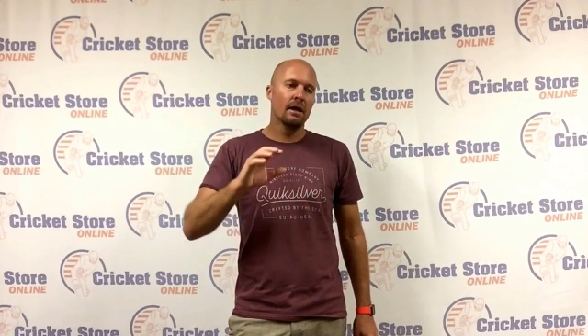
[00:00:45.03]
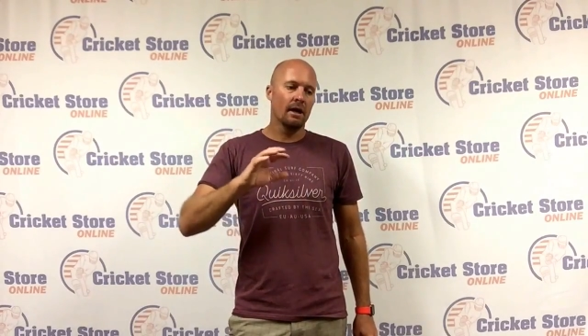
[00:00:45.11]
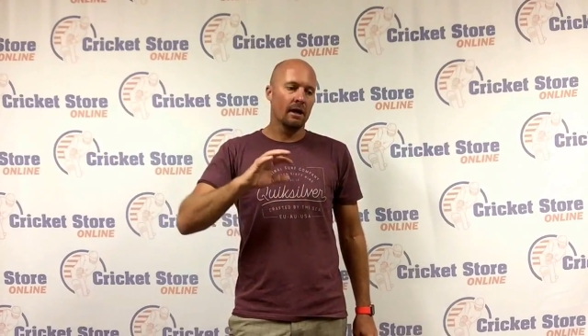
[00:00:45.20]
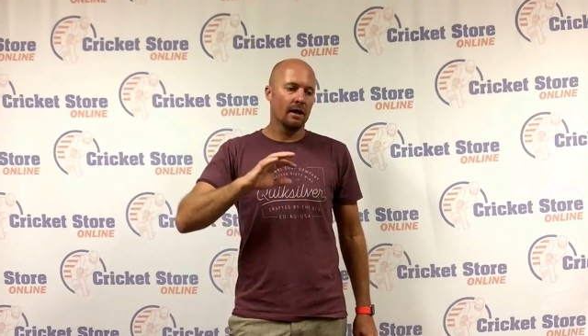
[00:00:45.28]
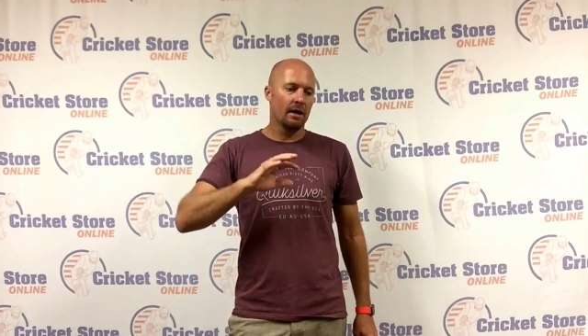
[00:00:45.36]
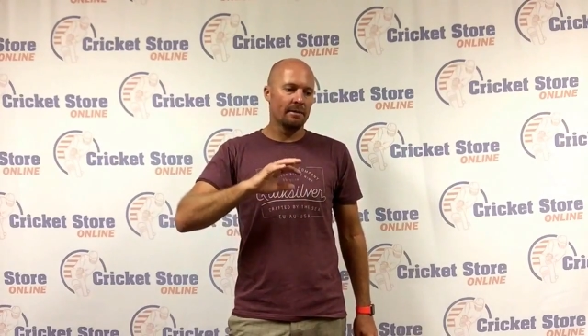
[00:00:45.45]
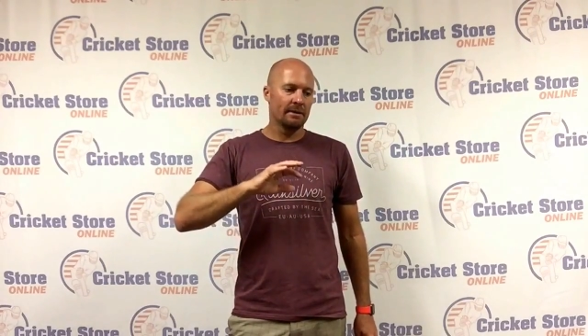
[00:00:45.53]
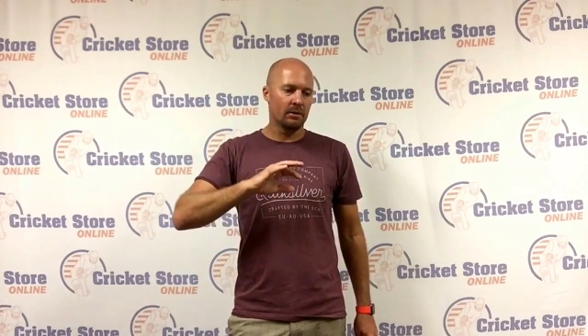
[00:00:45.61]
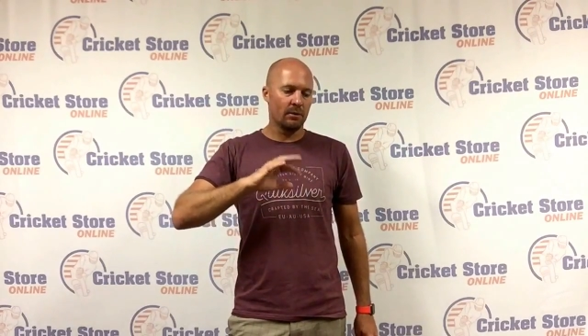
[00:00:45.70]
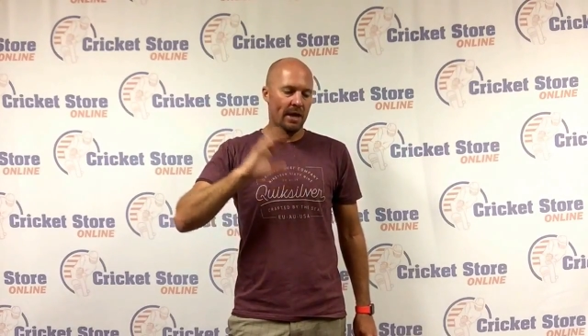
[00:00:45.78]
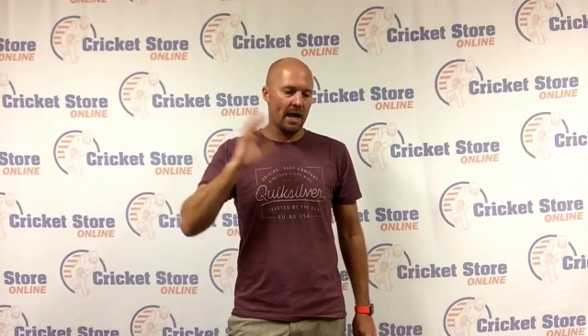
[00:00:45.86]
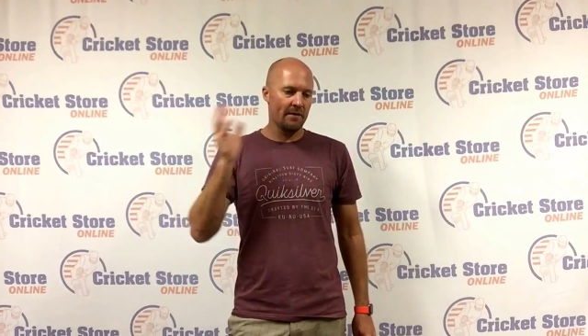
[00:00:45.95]
And then
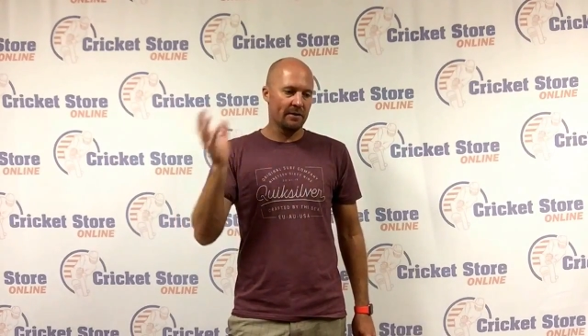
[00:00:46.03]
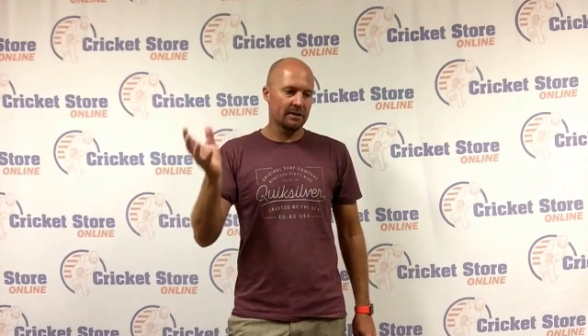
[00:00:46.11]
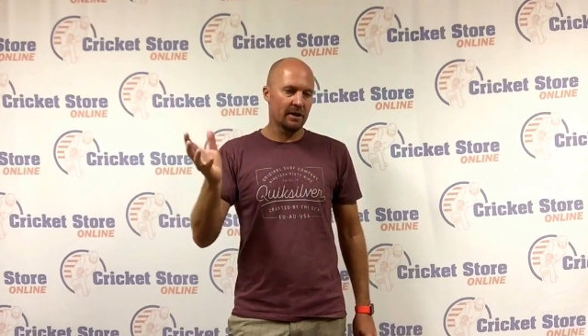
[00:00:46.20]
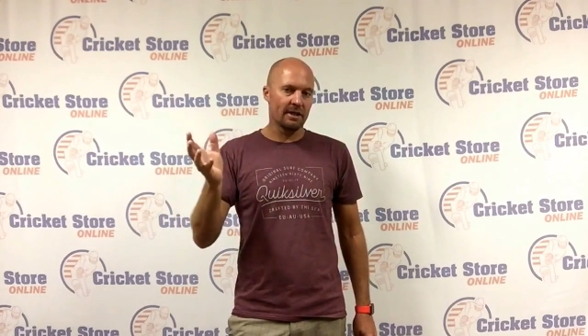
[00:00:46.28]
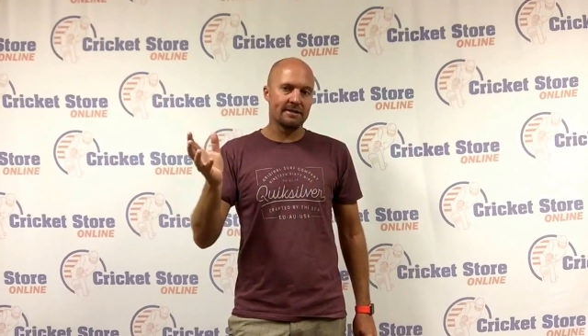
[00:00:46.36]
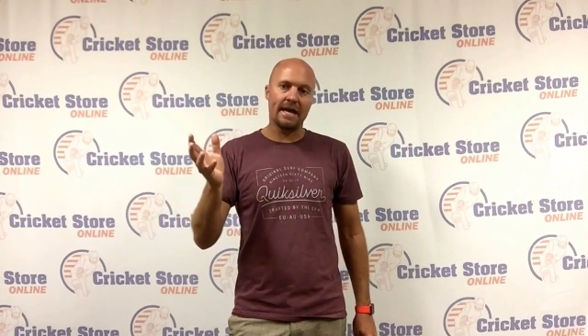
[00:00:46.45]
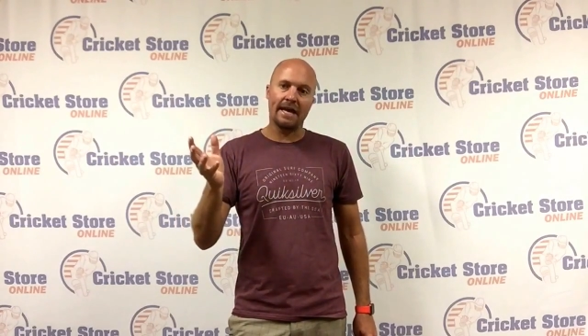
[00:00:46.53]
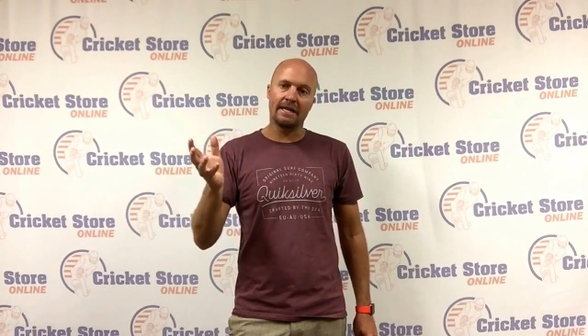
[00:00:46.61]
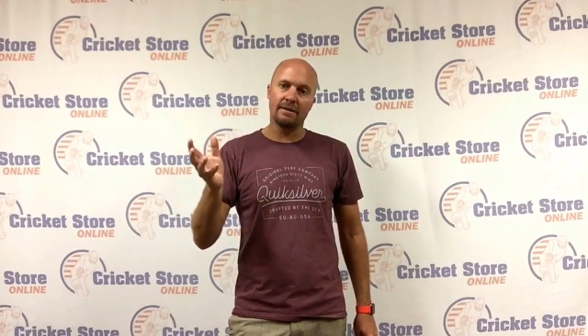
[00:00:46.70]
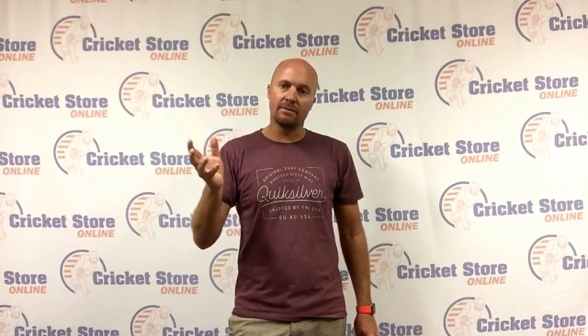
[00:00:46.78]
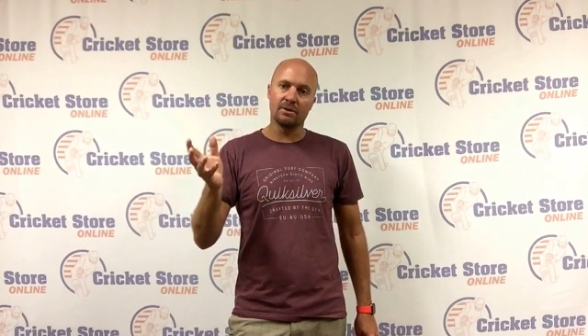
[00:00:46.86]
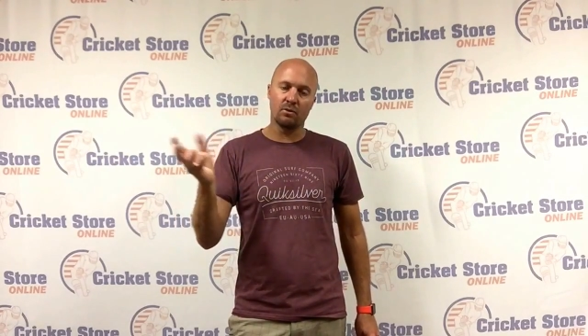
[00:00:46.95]
we have a
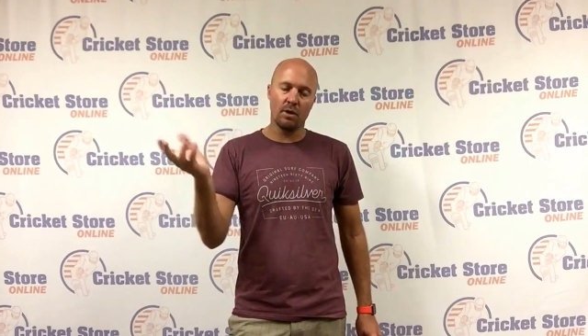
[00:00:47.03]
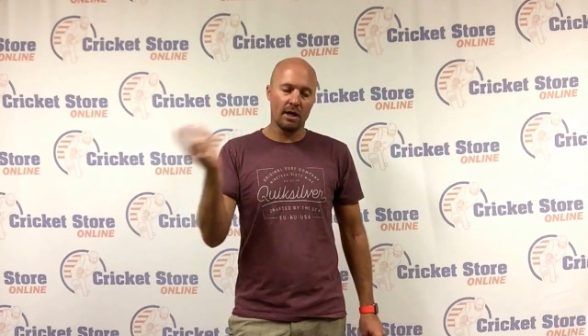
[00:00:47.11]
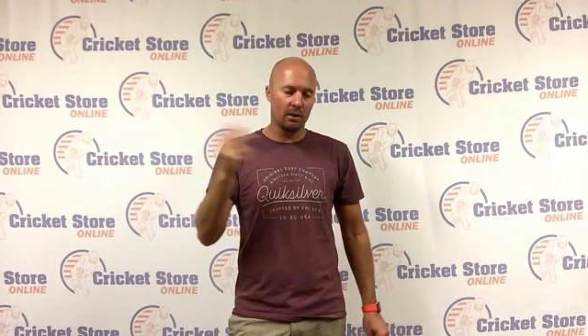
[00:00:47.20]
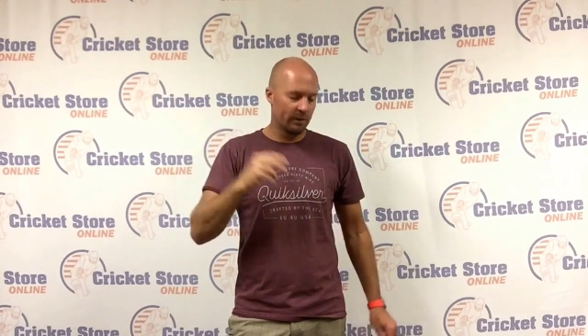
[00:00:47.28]
titanium as well,